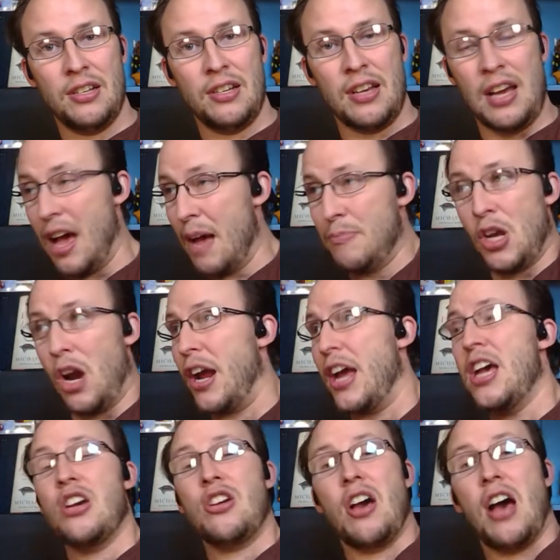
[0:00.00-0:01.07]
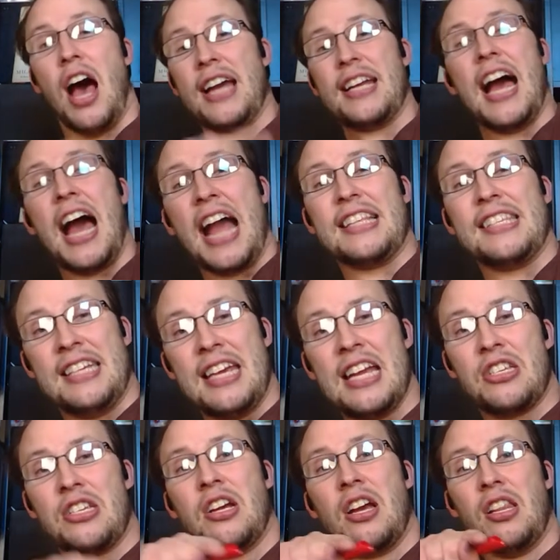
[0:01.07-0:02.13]
I'm sorry. I
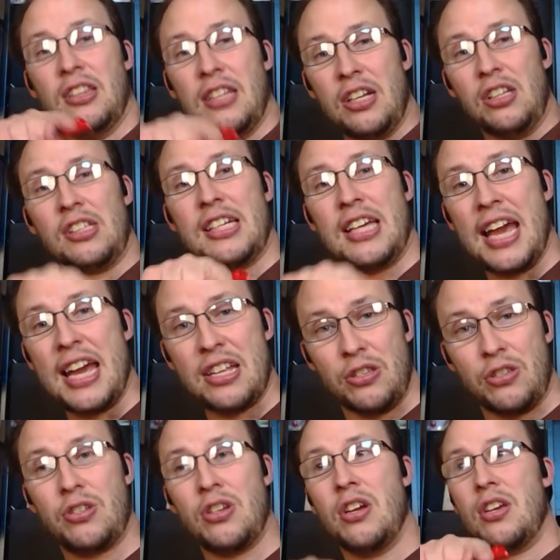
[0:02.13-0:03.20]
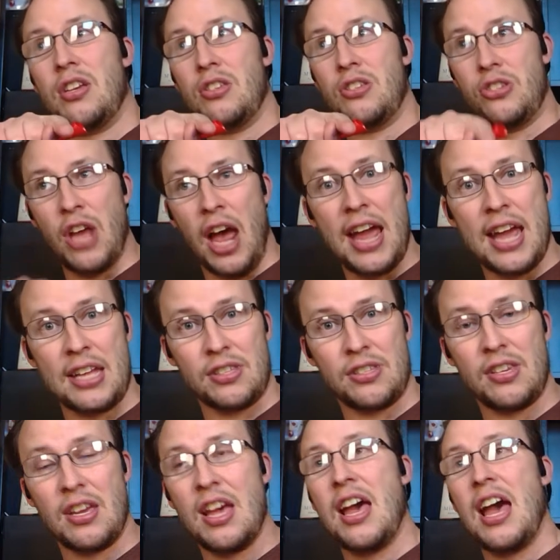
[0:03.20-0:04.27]
teach little kids
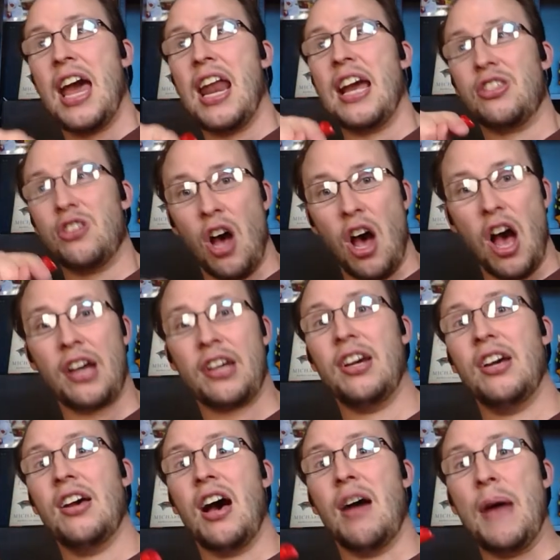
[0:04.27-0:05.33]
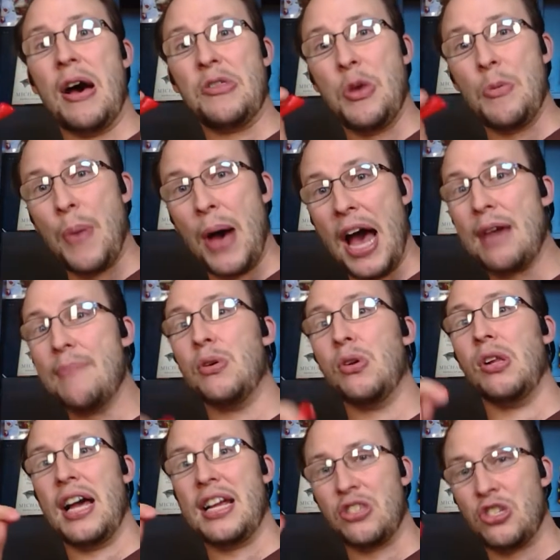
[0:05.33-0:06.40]
science, and I talk about the
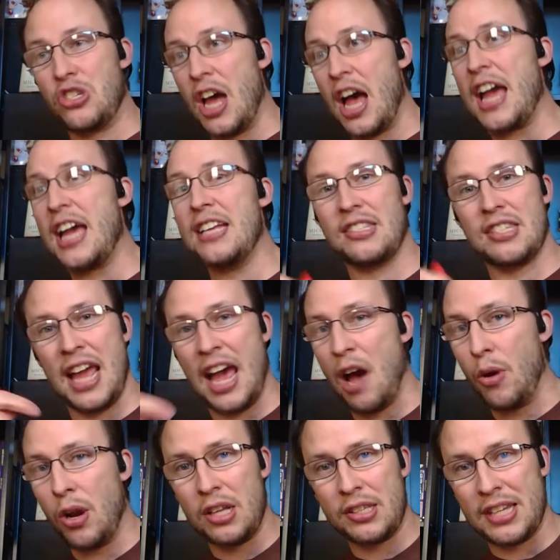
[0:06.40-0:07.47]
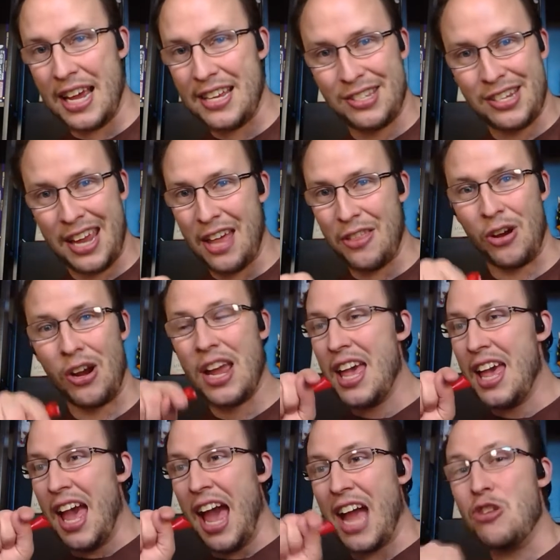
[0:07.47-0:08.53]
Bible and science and how it all ties together,
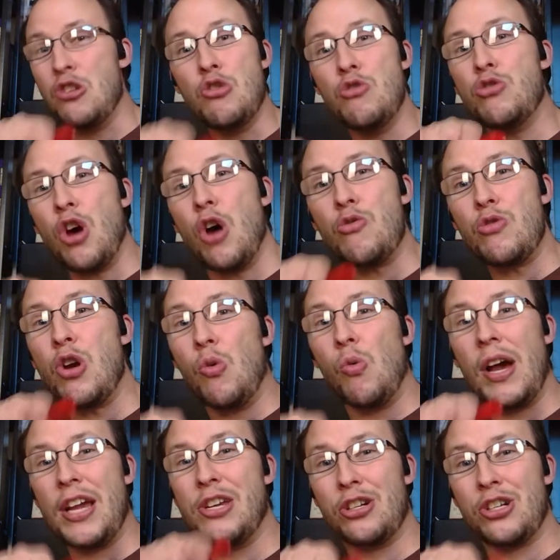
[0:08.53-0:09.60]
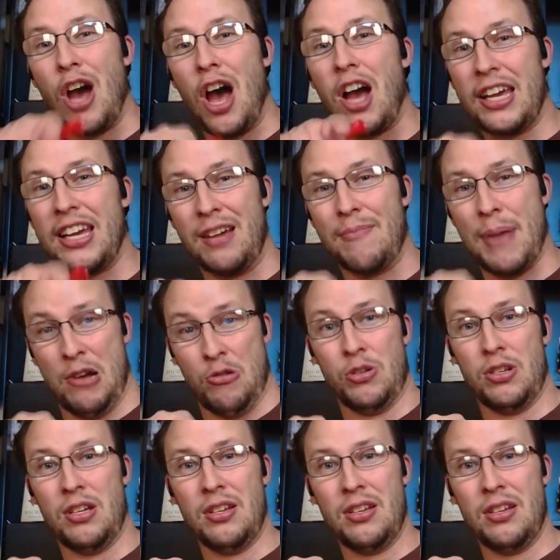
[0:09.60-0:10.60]
and you don't know what you're talking about.